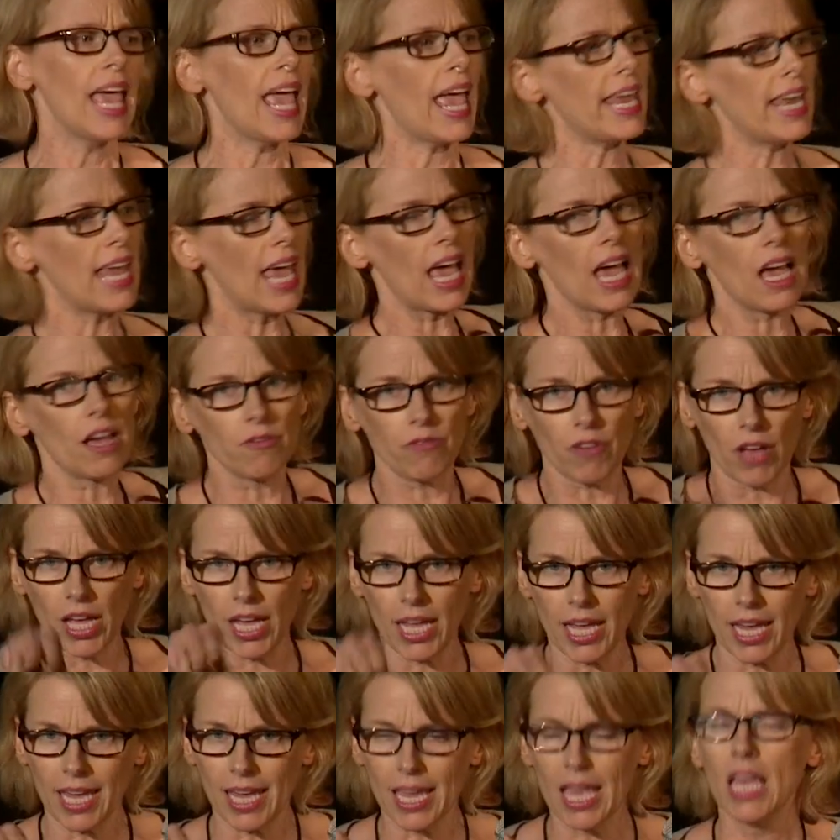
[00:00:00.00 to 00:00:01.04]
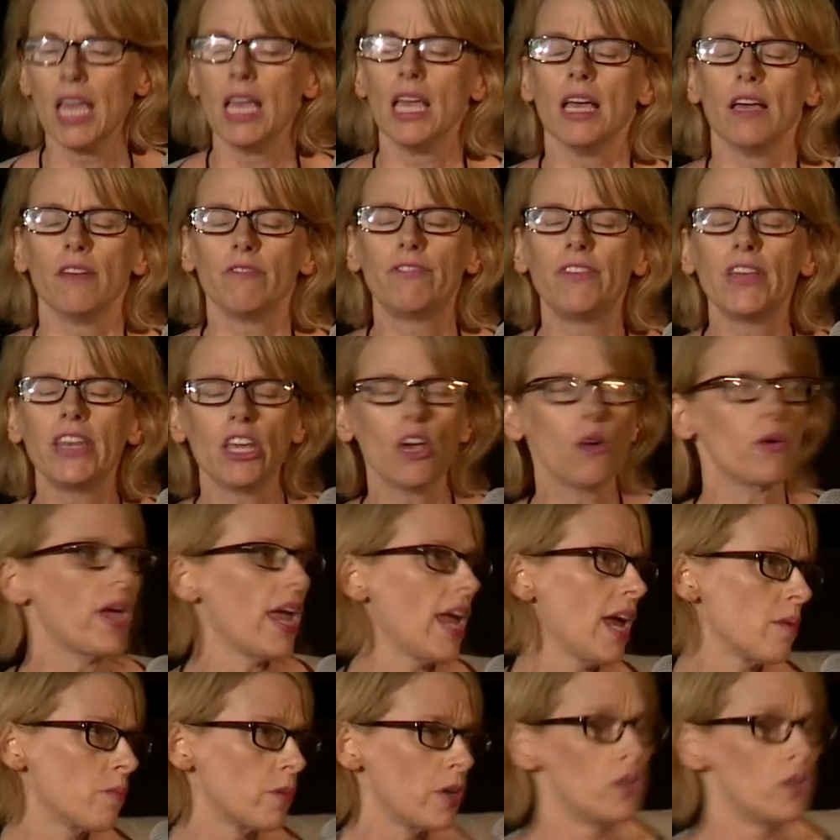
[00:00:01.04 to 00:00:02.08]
and have a video camera